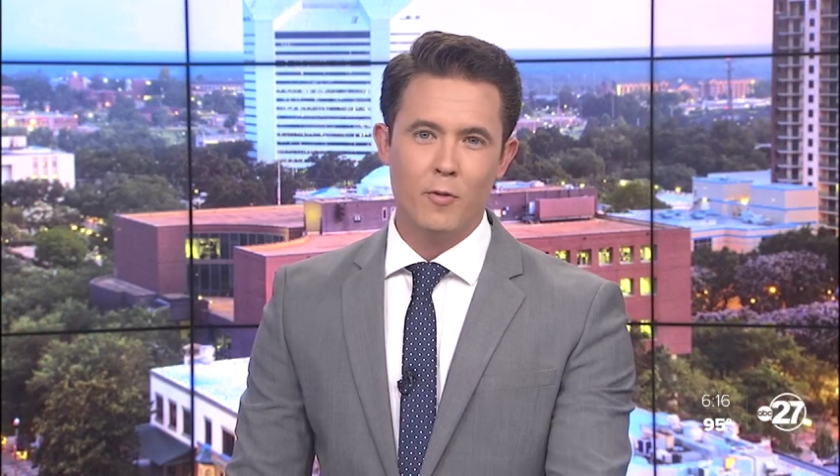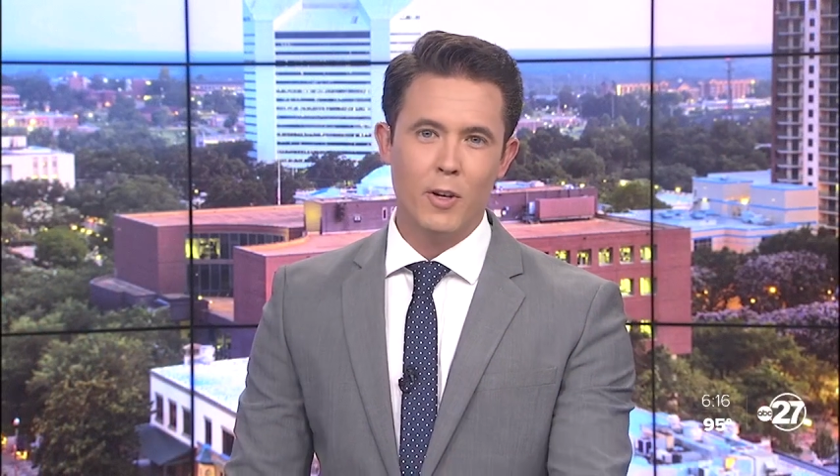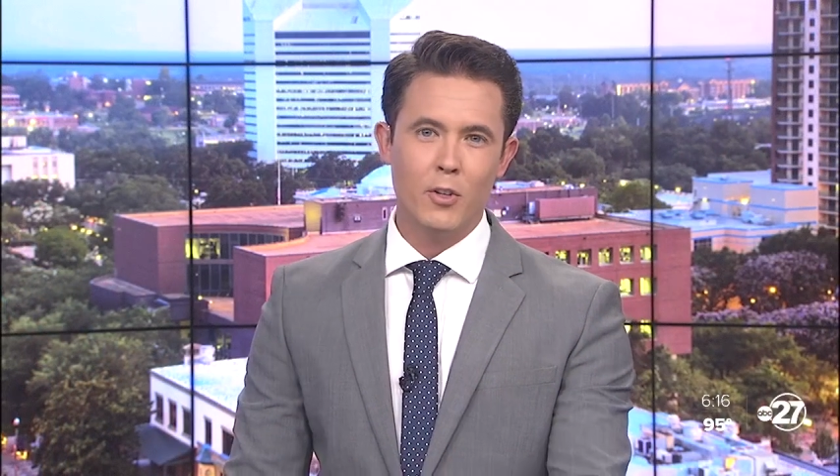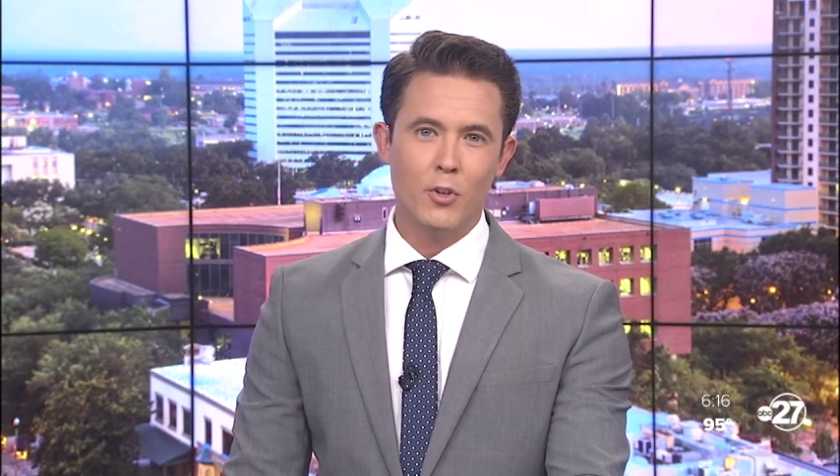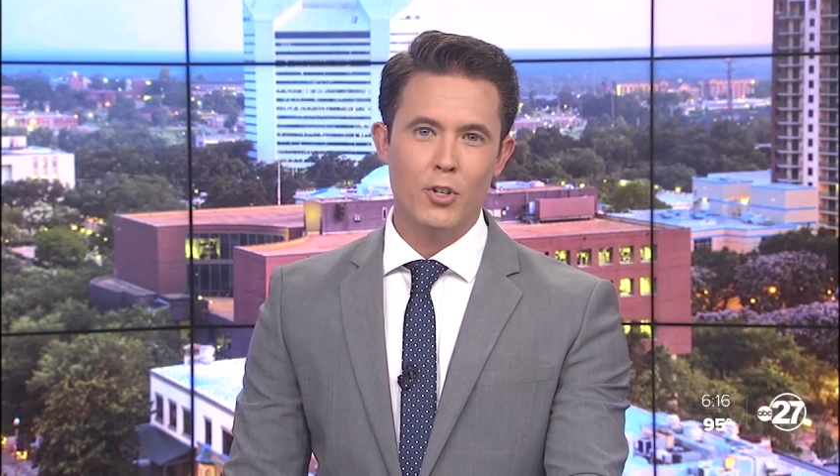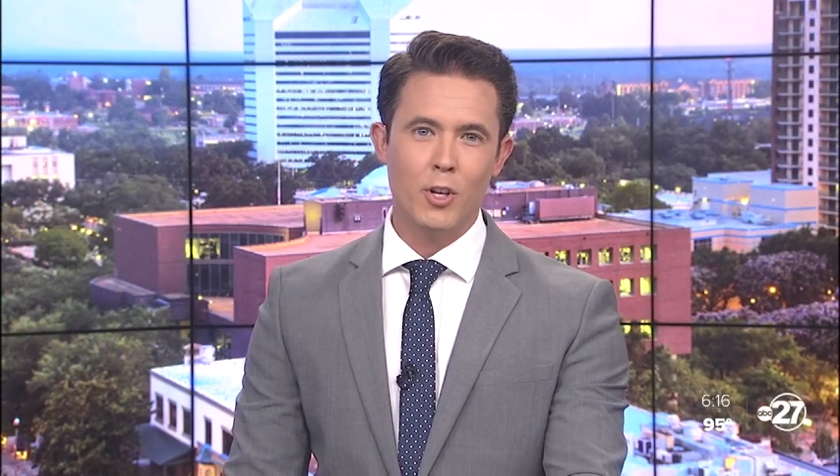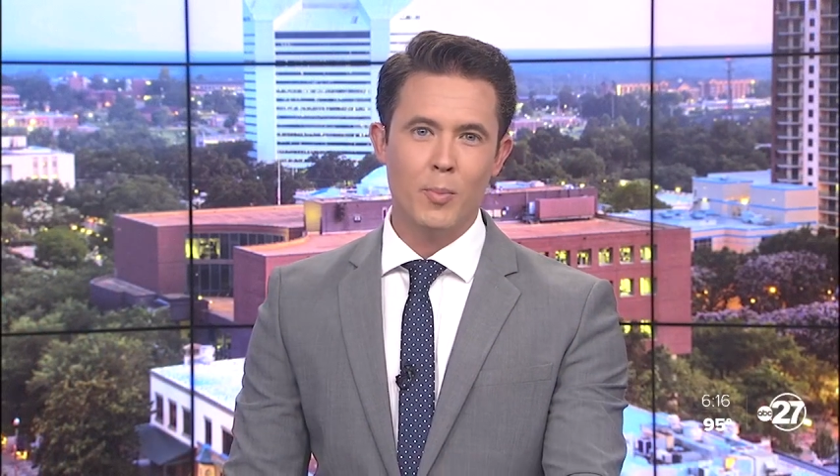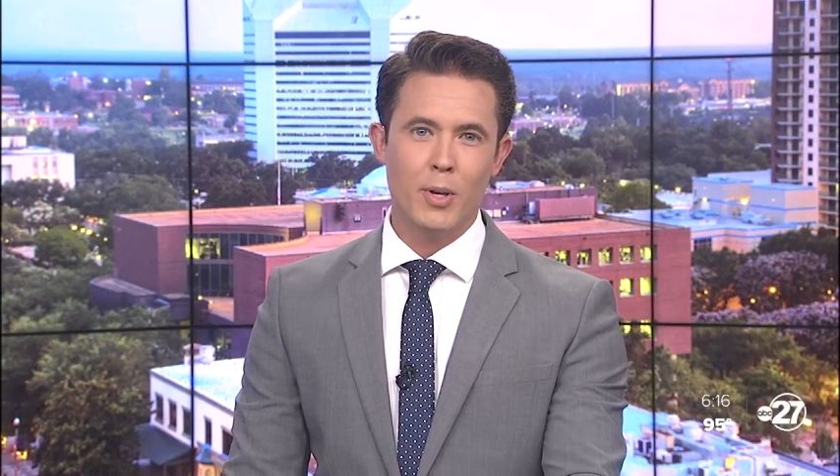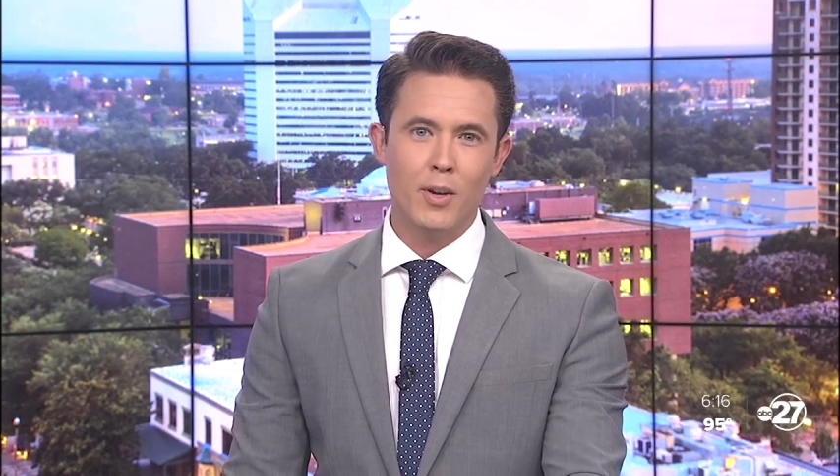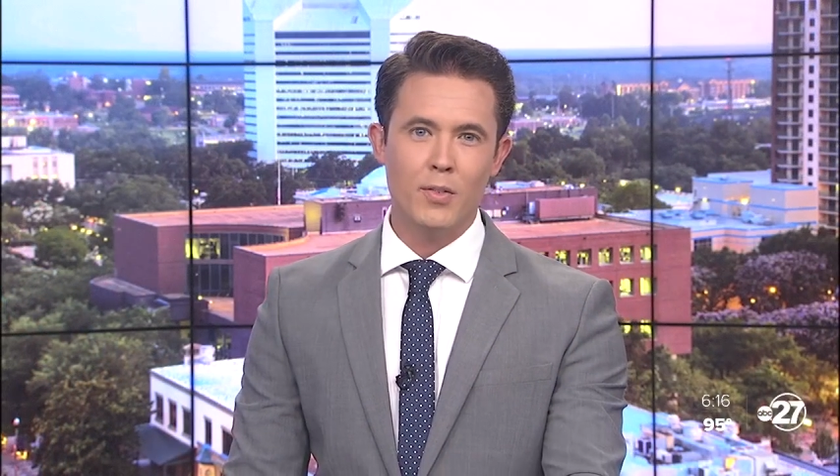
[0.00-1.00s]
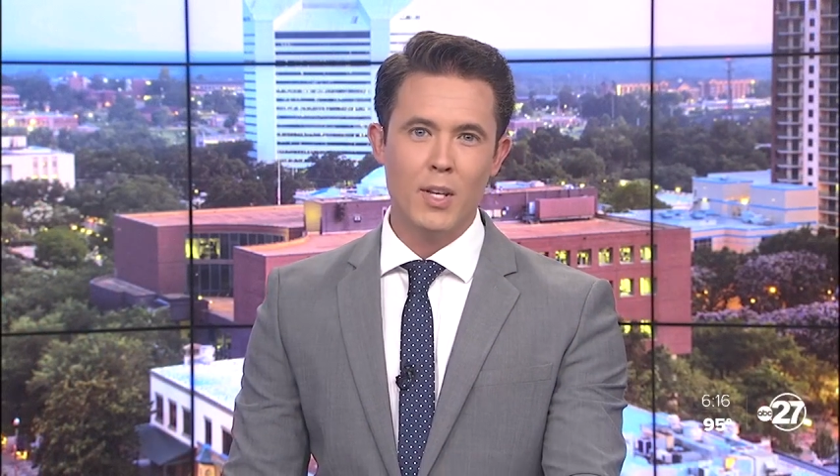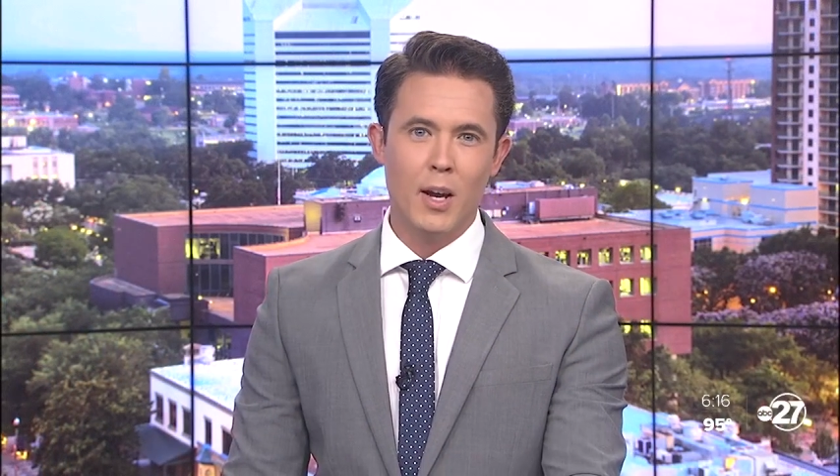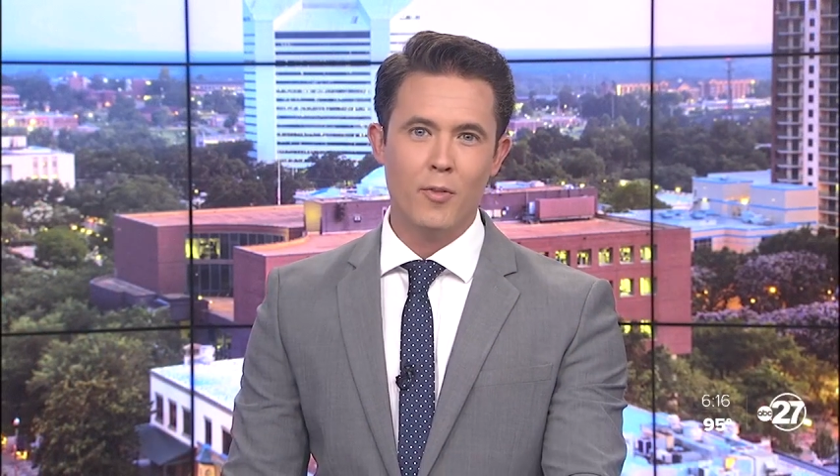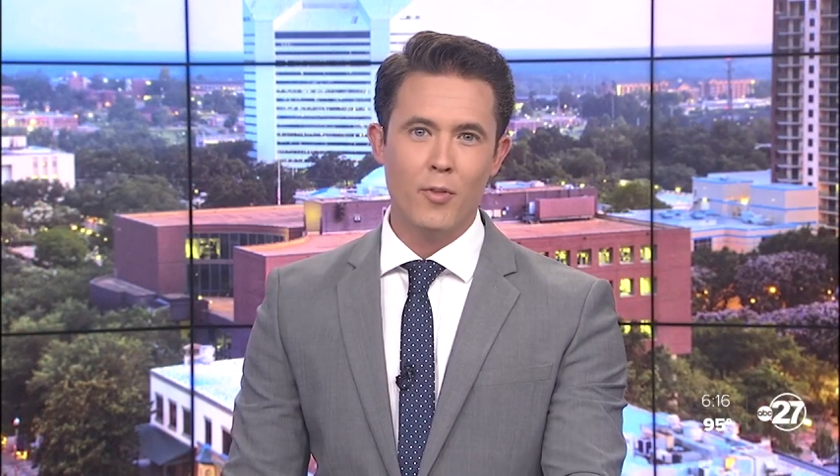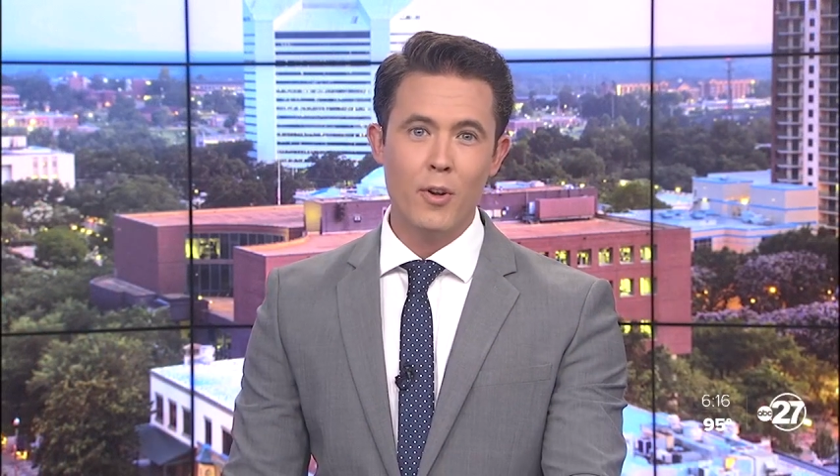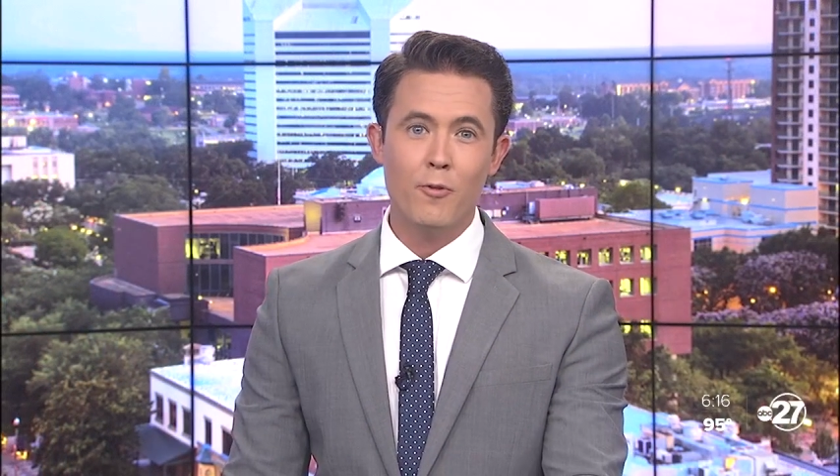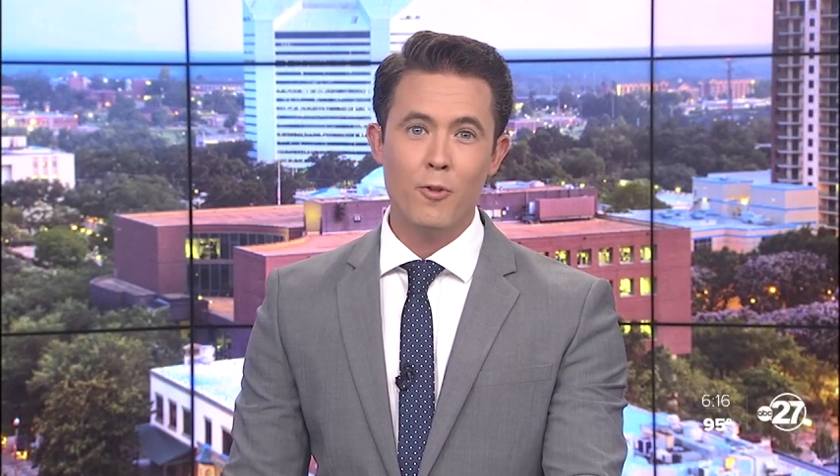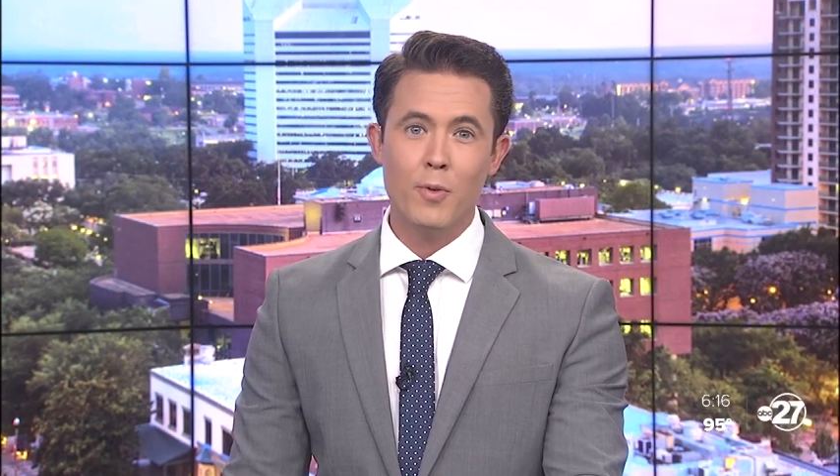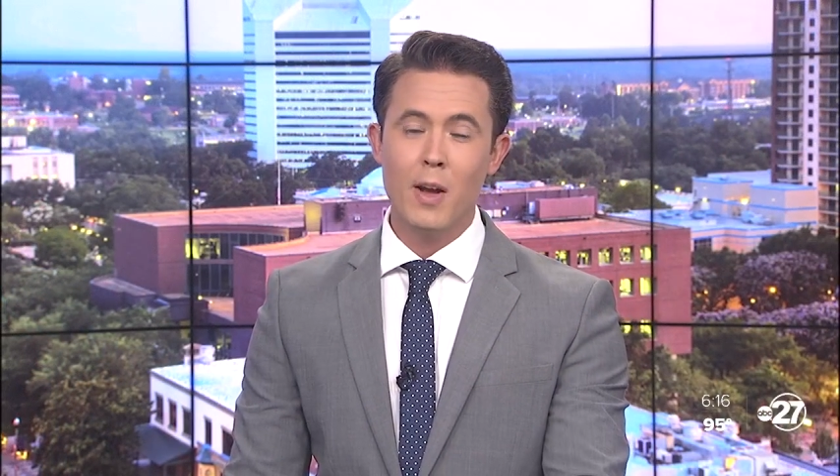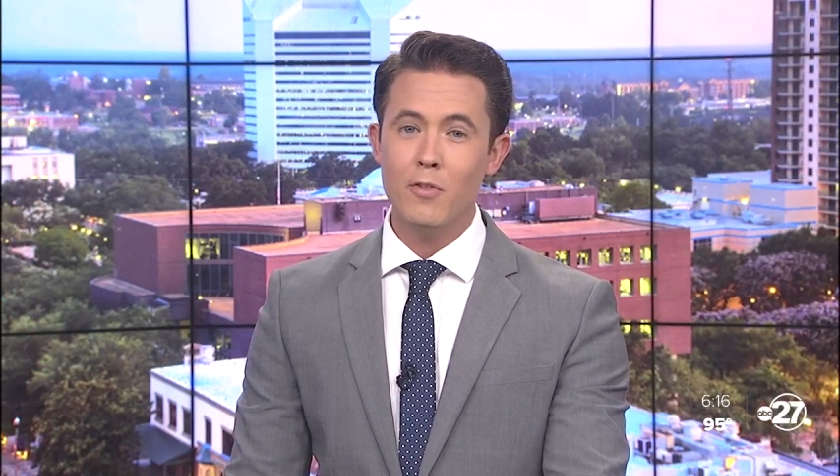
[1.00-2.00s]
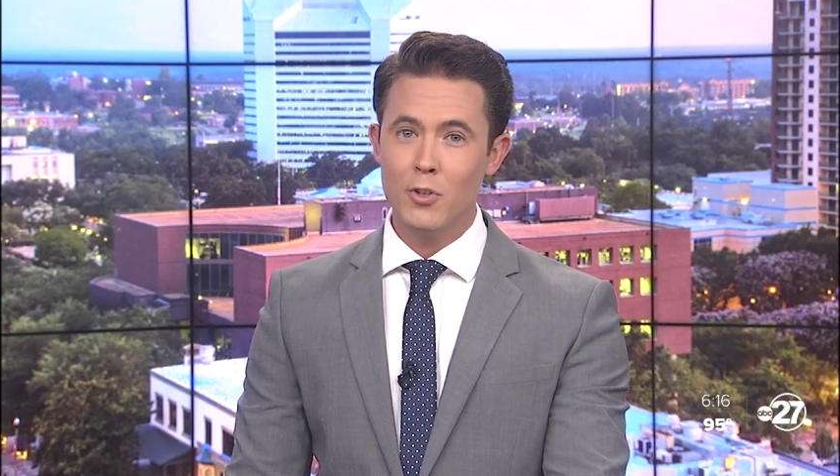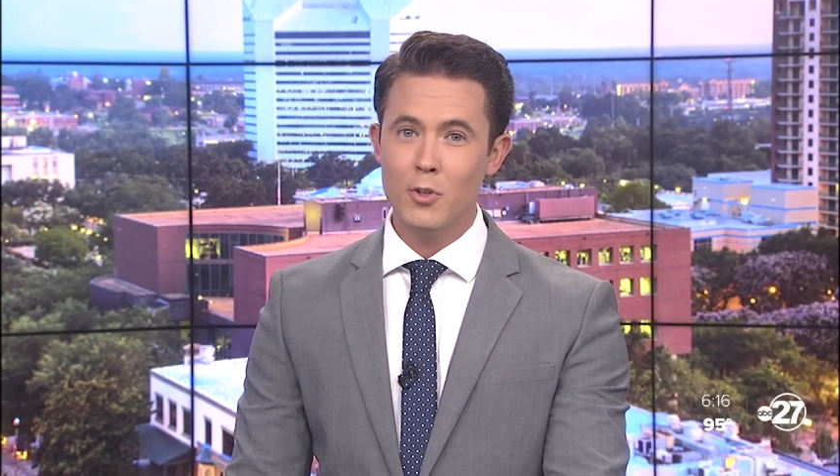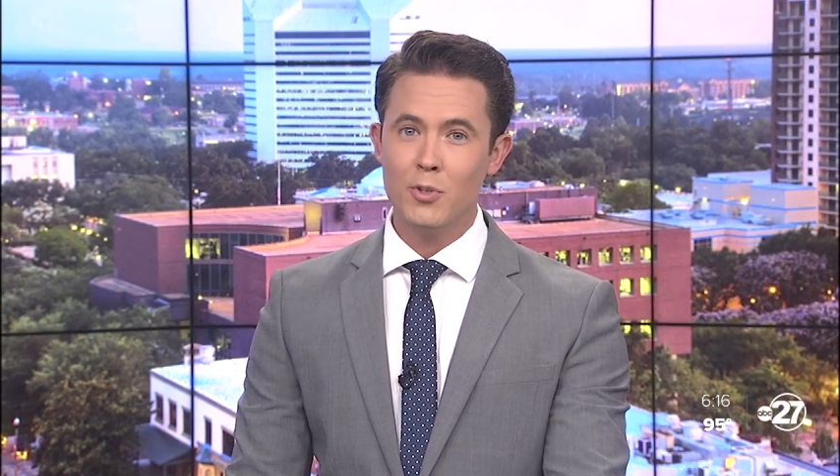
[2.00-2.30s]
Fellowship gives out free food every